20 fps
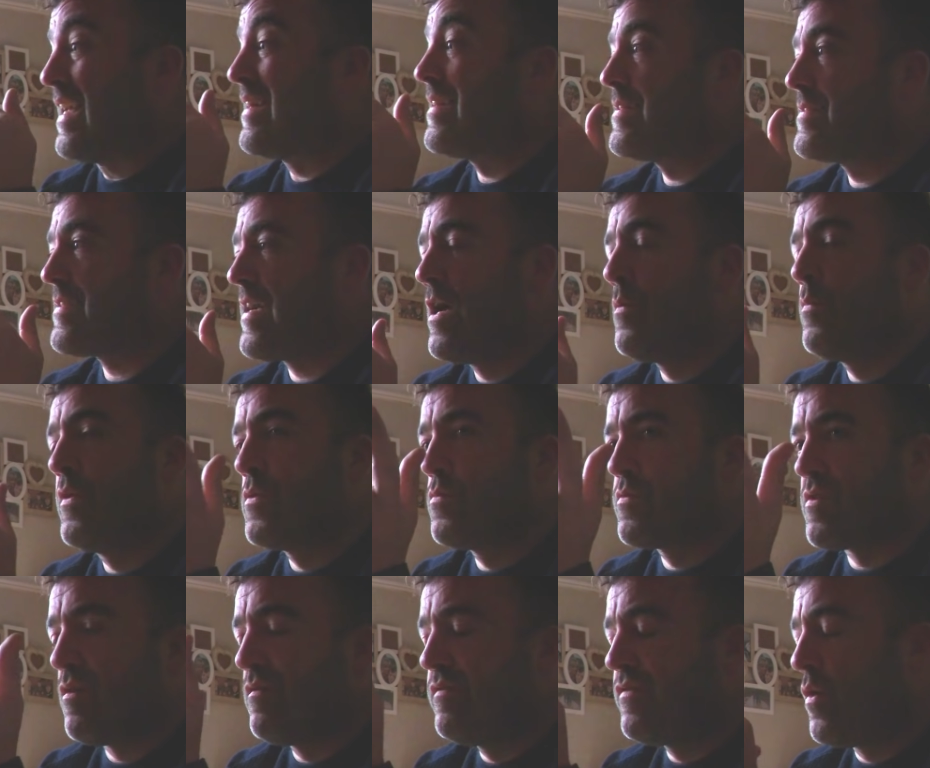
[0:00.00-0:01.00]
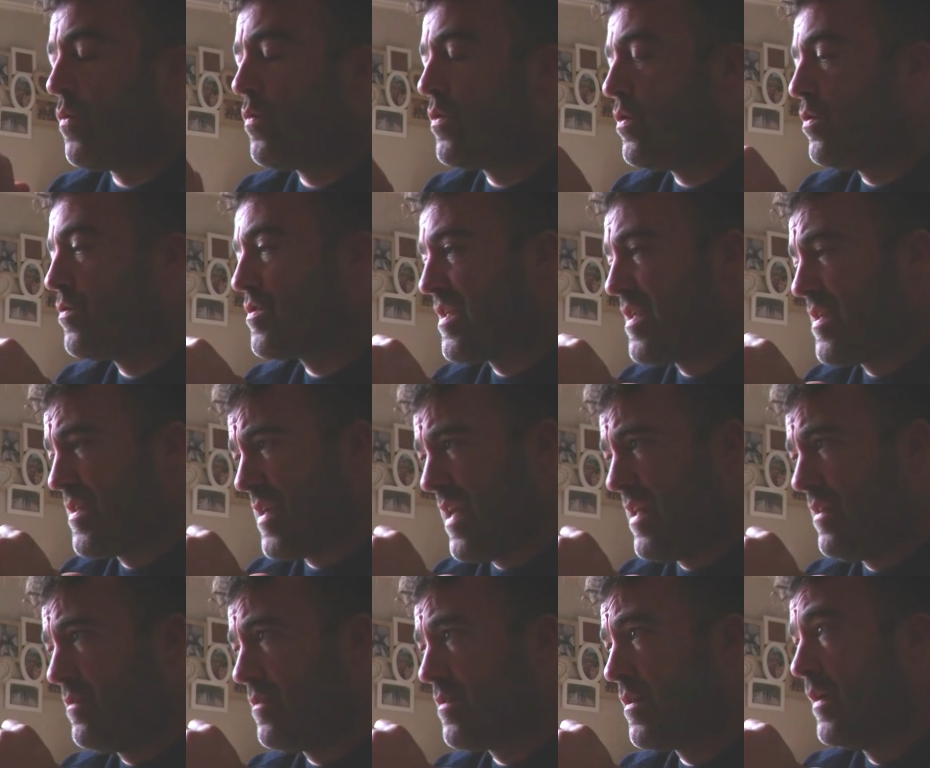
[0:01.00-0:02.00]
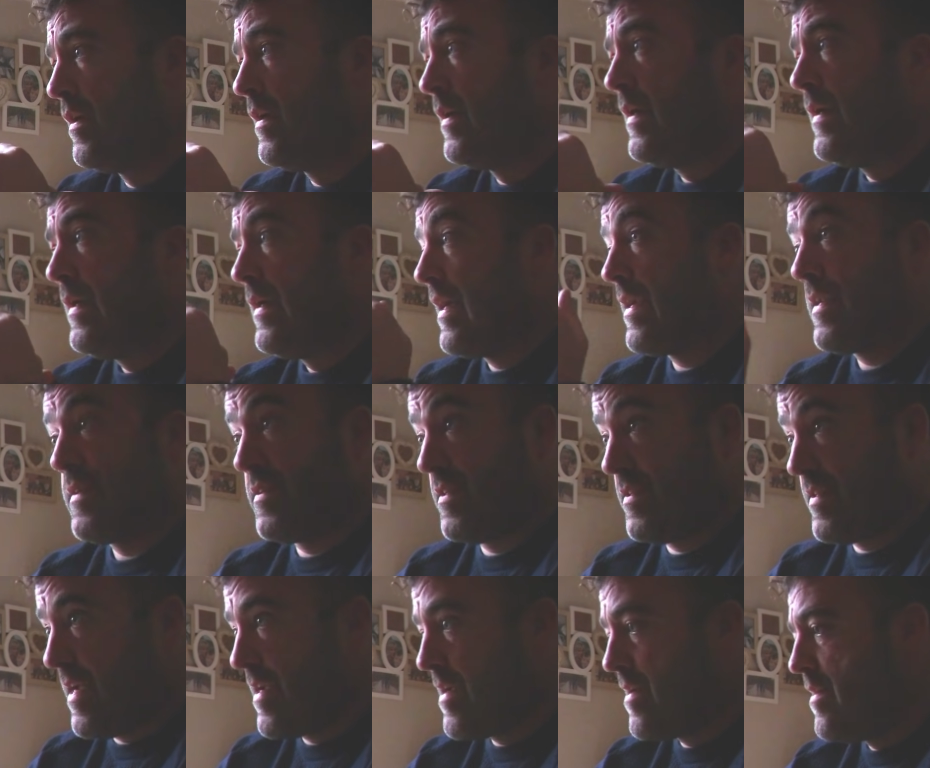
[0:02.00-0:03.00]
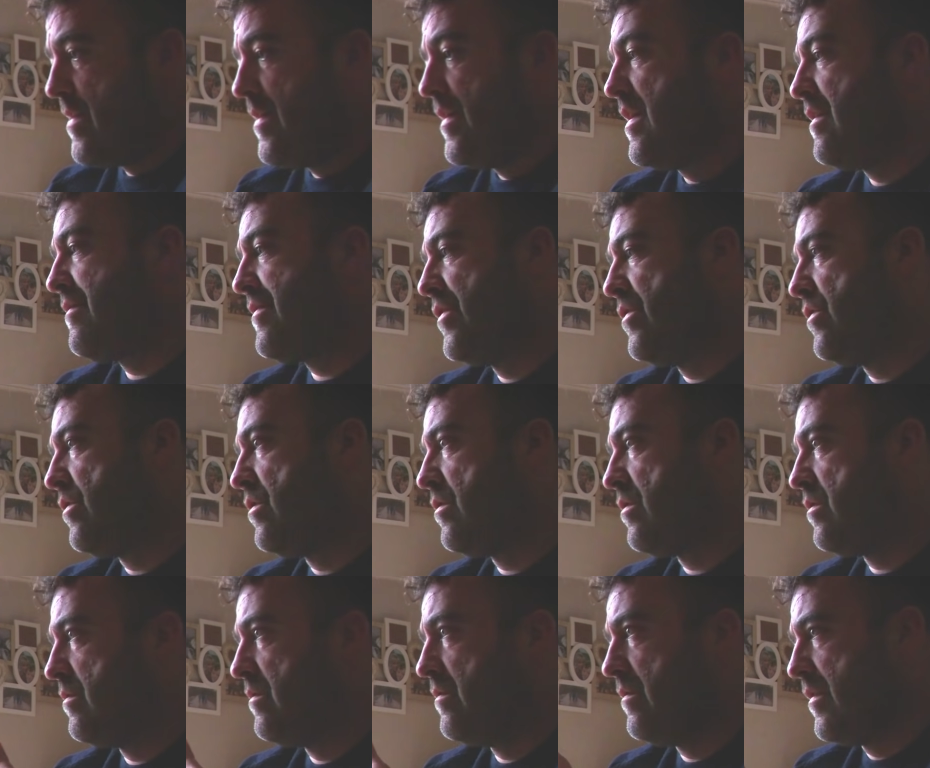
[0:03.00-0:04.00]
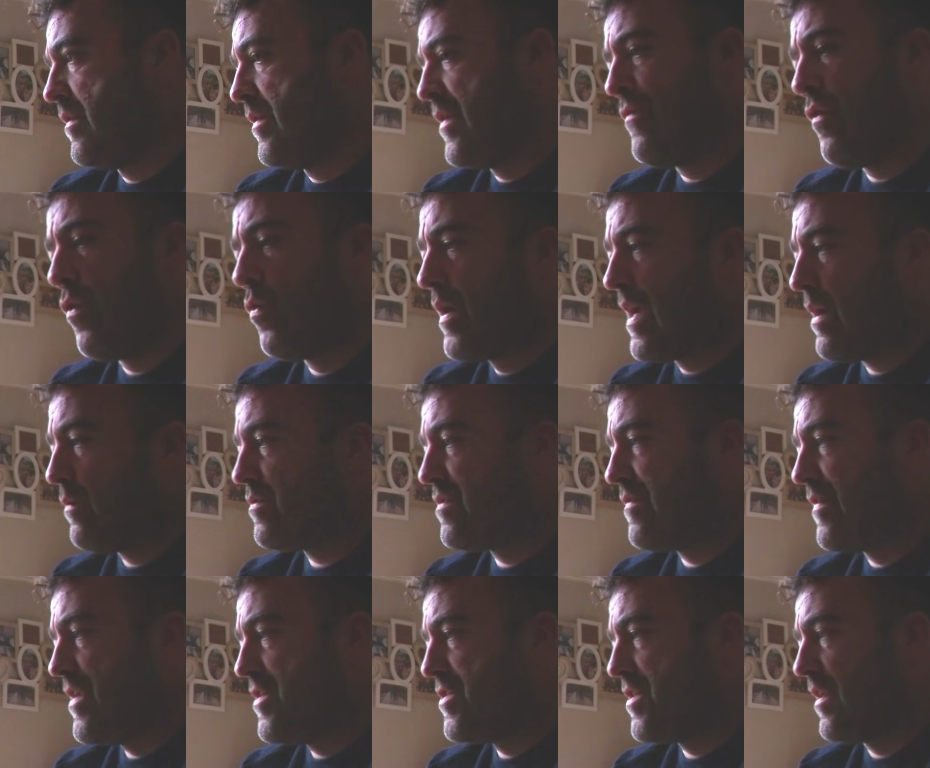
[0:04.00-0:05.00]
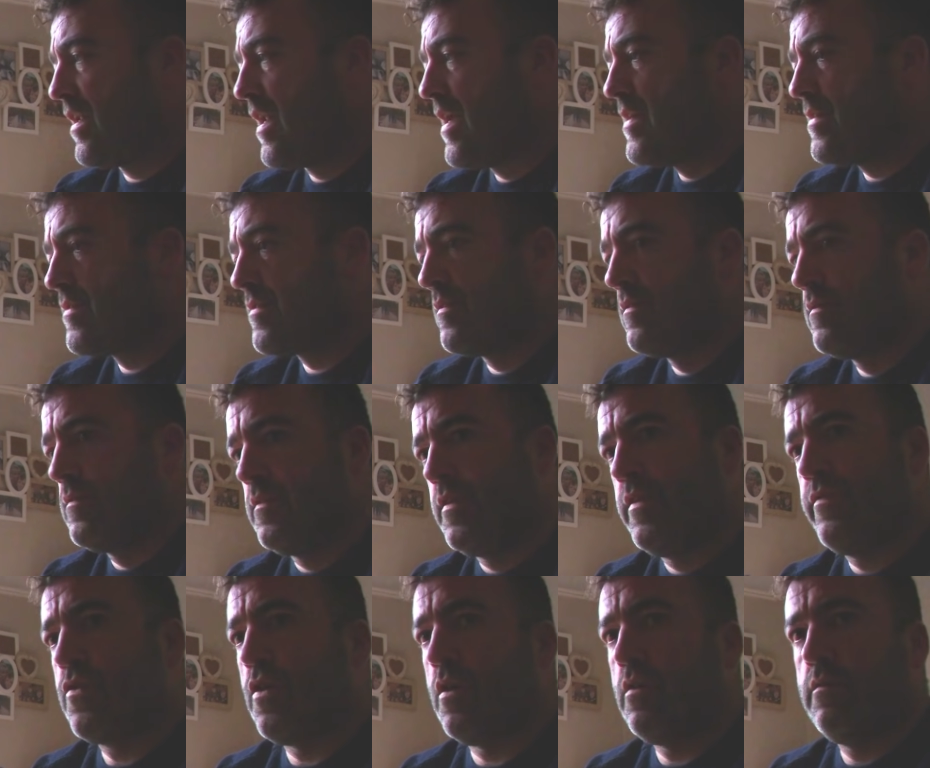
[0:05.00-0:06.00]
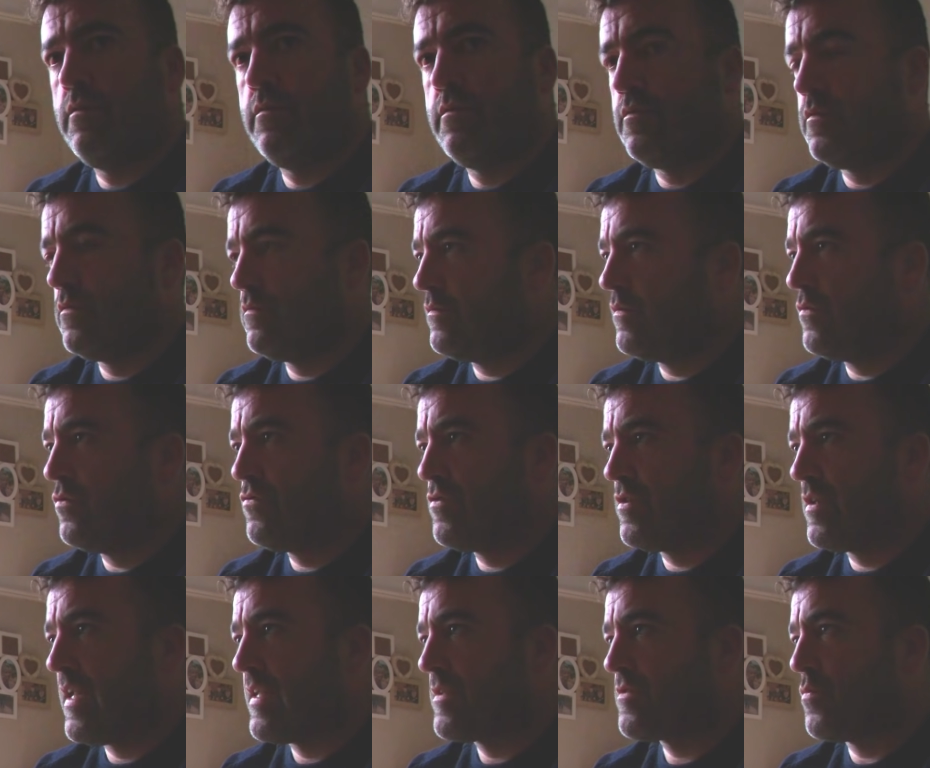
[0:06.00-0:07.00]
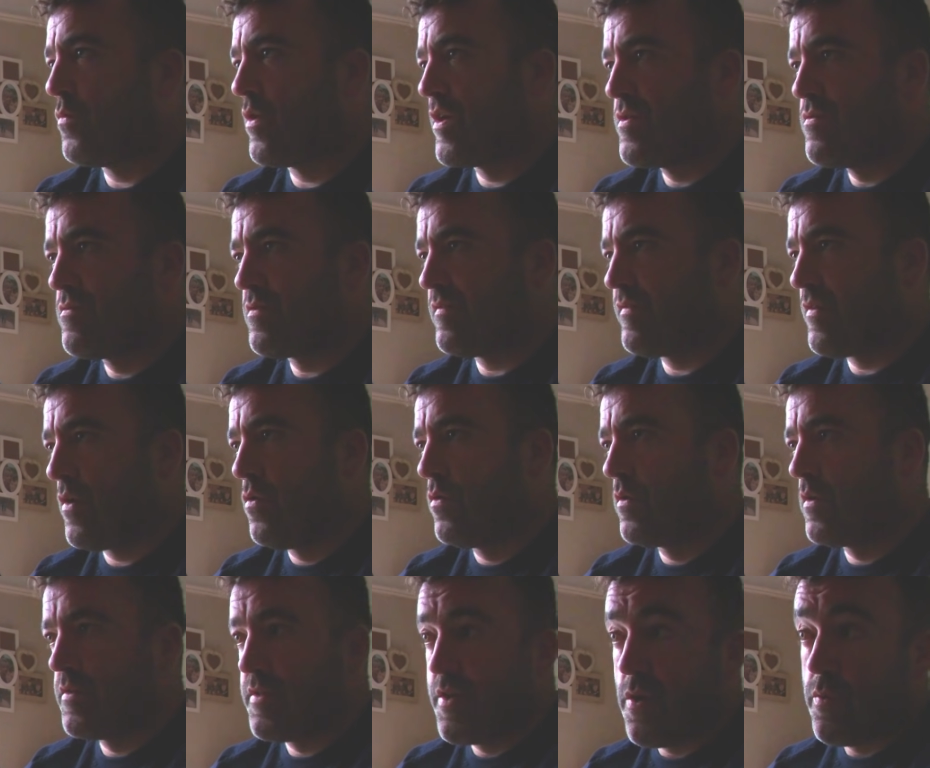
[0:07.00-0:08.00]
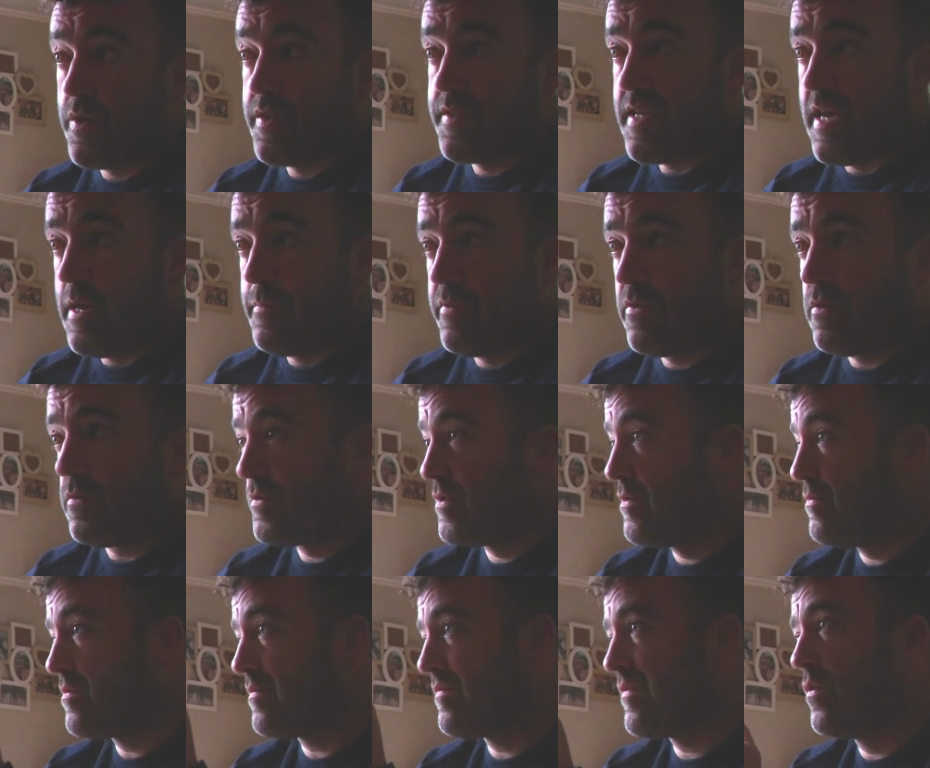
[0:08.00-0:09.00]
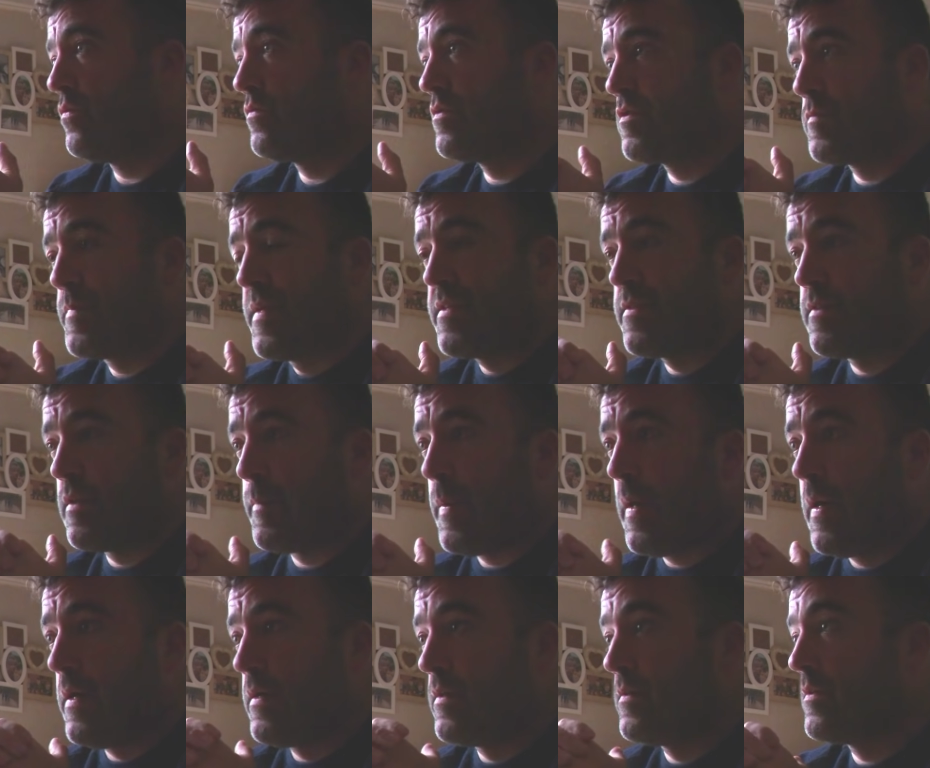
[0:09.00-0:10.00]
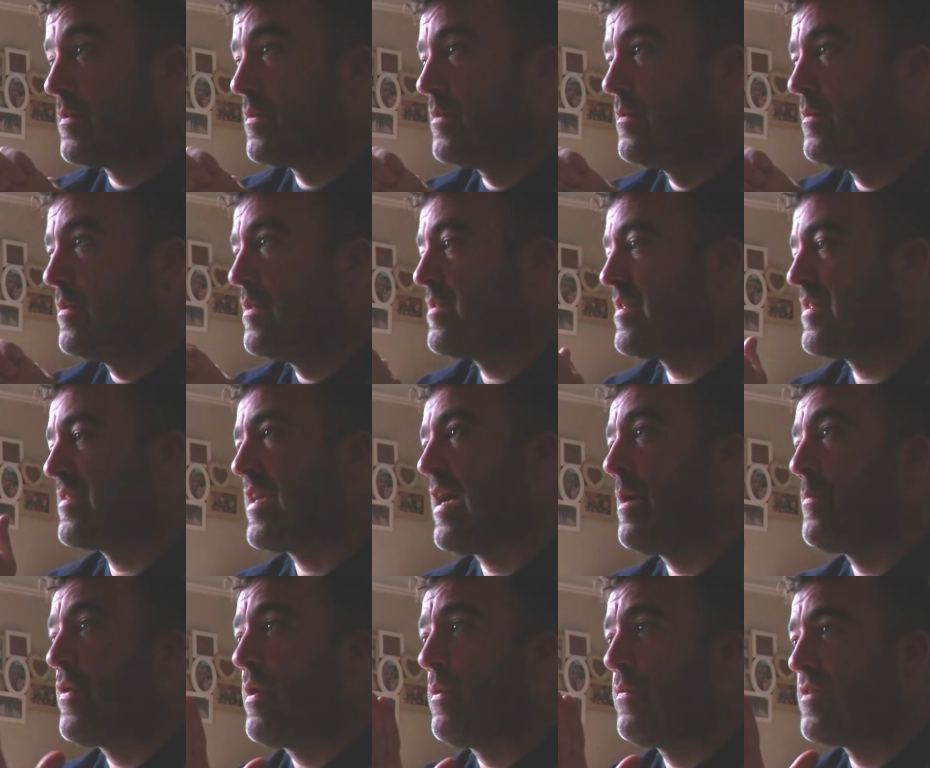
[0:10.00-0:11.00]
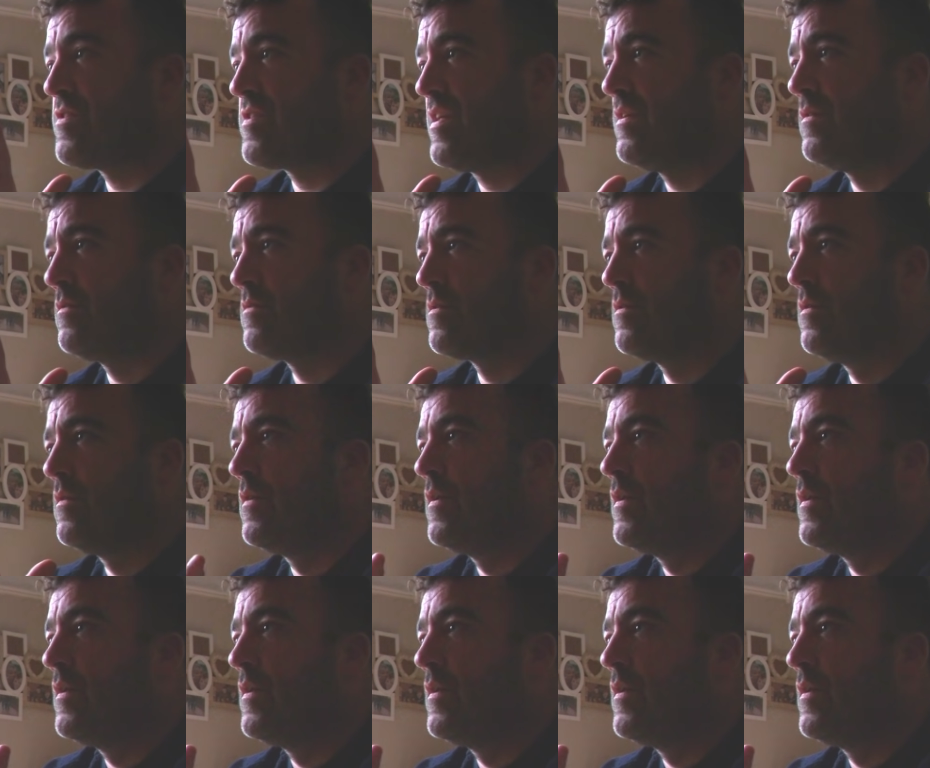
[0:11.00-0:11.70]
at the time when there was no phone calls in the cells. And as I say, if your old count's finishing late, you've got 100 lads that want to use the phone, because the only time they've got to use the phone to speak to the partners is the time they're out the cells.